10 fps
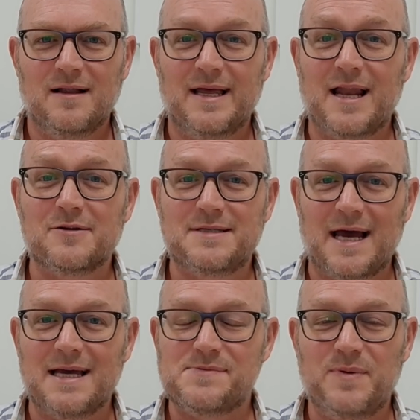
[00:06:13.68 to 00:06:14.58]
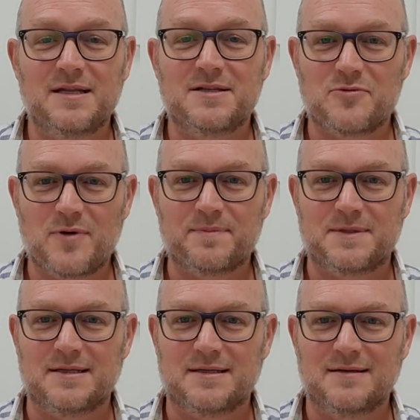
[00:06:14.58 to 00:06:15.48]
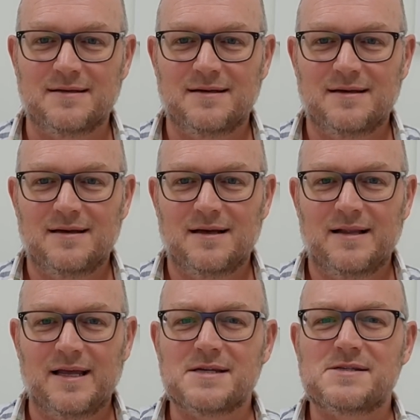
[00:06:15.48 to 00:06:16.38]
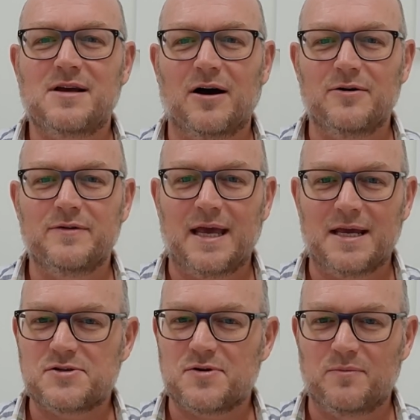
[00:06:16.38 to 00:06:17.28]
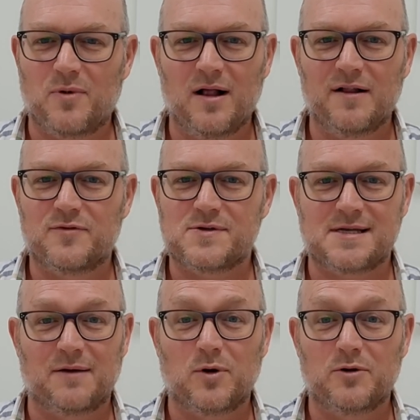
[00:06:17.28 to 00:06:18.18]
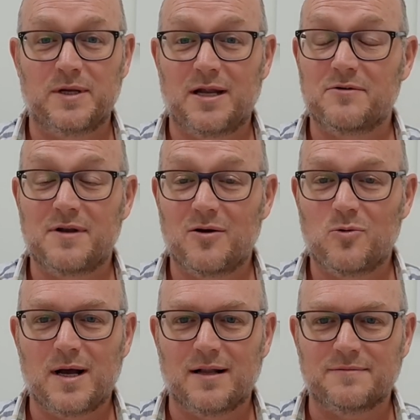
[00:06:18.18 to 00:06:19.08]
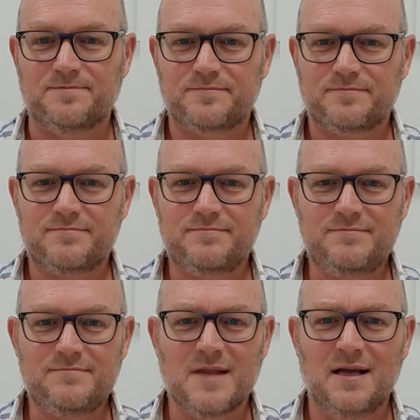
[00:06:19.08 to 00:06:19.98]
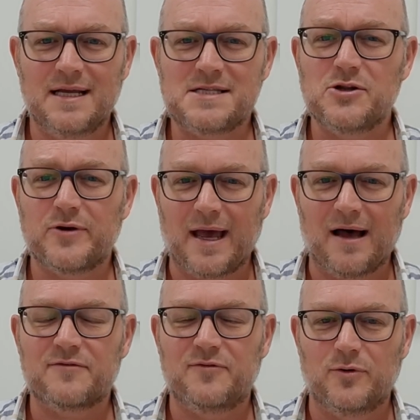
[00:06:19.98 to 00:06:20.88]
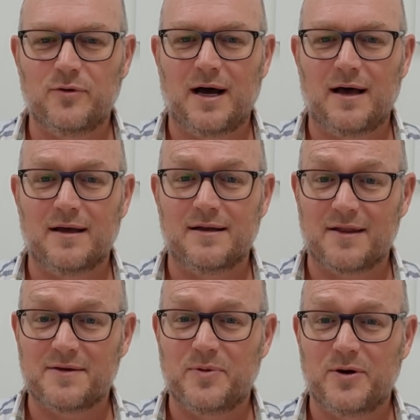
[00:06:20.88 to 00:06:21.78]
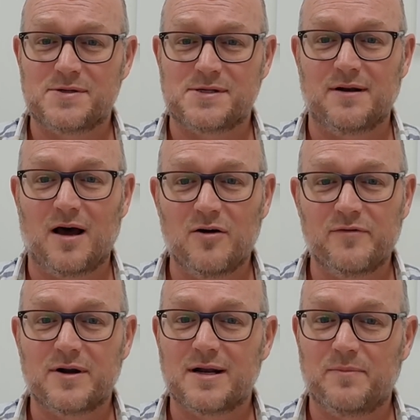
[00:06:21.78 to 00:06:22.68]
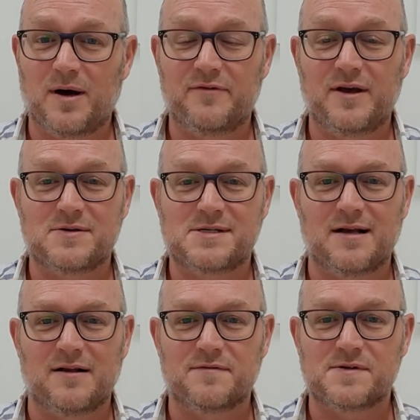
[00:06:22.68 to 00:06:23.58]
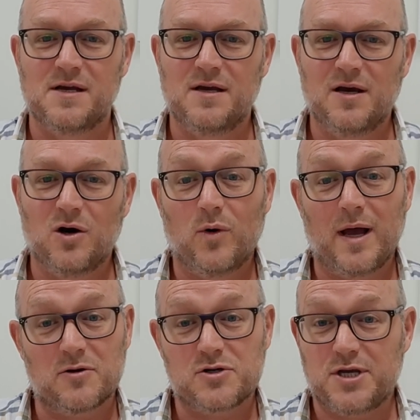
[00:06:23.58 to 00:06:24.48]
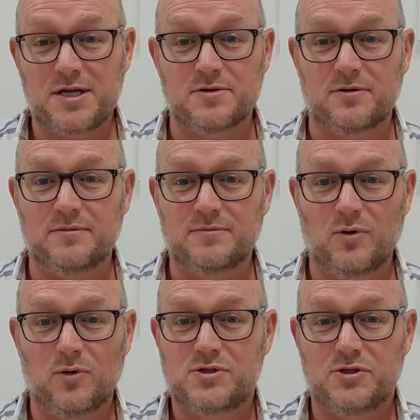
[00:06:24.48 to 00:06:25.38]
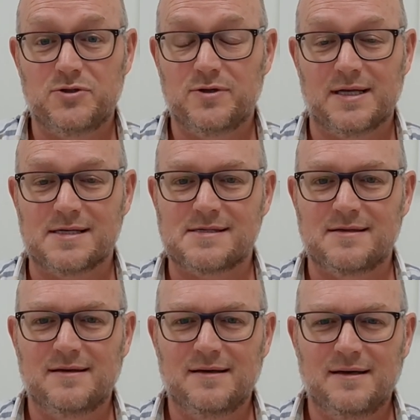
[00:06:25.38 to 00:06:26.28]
Let our days be interrupted. Let us go the extra mile for someone we don't know well. Let's look out for another person over and above ourselves, or our schedule, or to-do list.